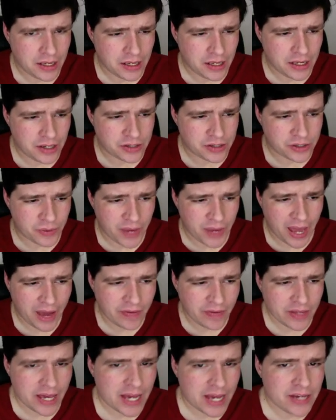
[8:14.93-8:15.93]
So we
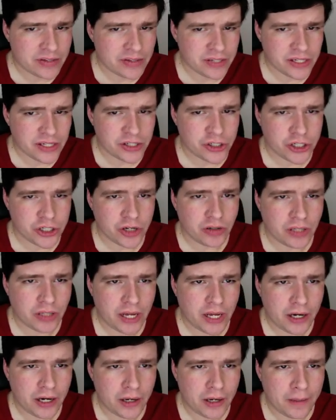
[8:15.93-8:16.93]
have the AZ Shield
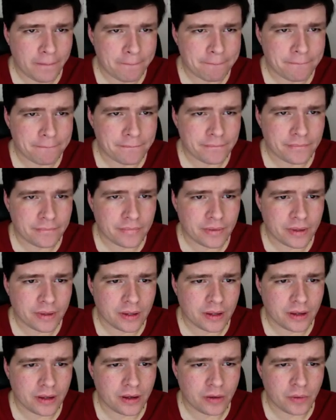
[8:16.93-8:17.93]
Liger.
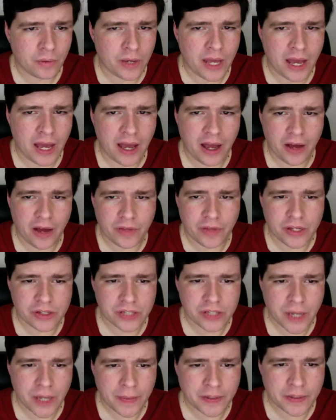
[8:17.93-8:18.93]
We have the
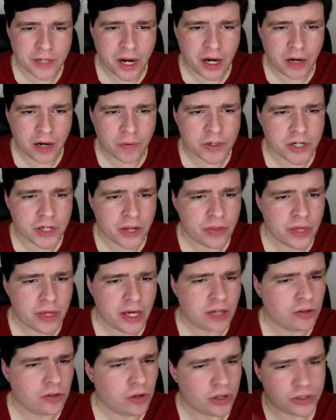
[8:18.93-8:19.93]
Saber Tiger, which I
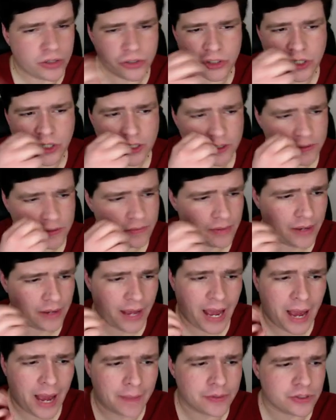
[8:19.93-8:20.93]
think looks just
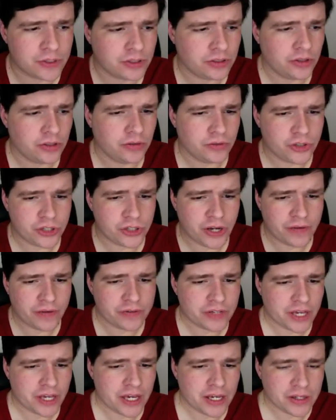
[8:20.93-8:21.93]
absolute
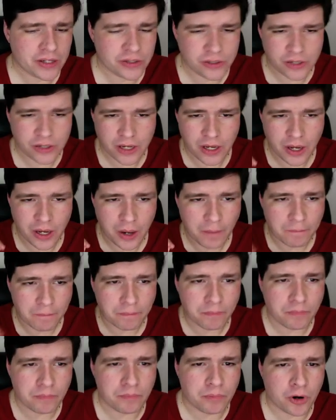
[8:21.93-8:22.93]
chef's kiss,
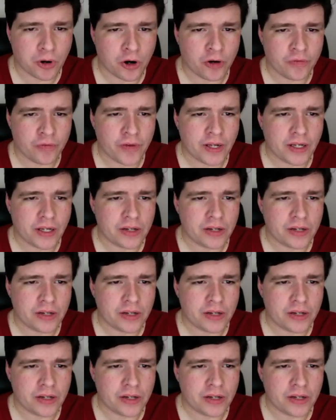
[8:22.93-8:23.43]
perfect.